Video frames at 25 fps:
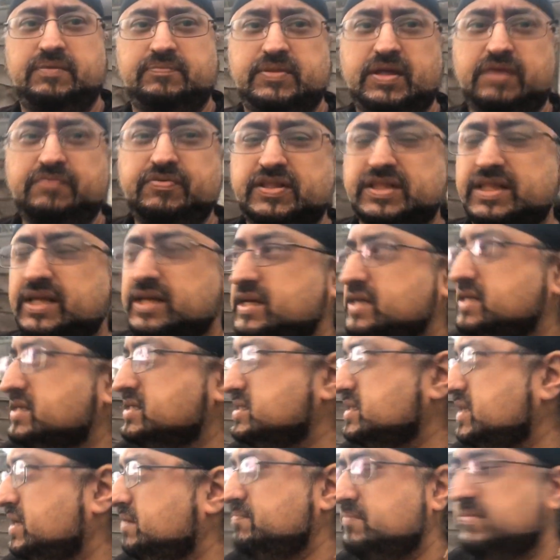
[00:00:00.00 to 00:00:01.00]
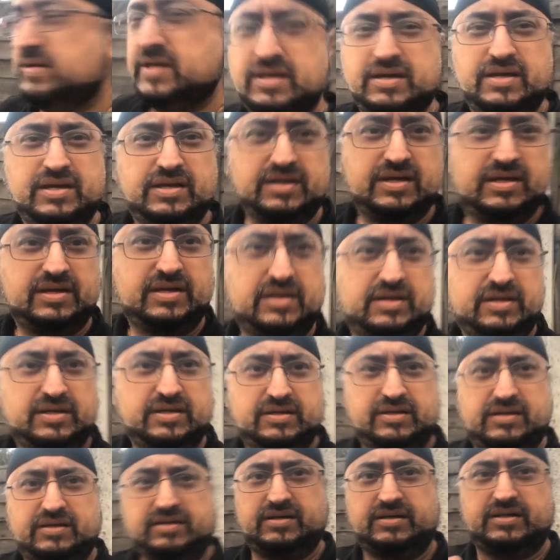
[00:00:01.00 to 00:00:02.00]
The other thing is
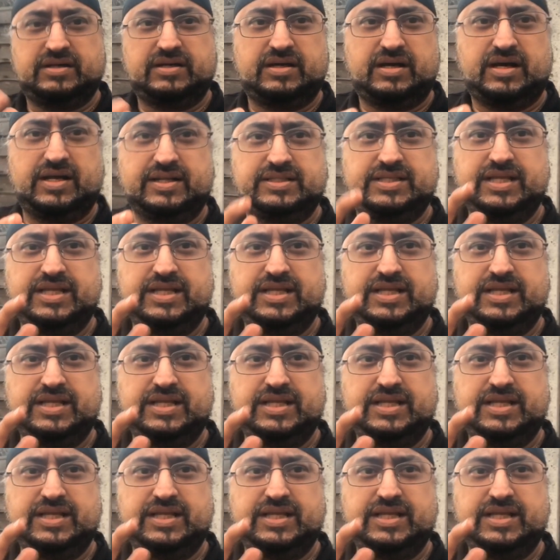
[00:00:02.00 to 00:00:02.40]
I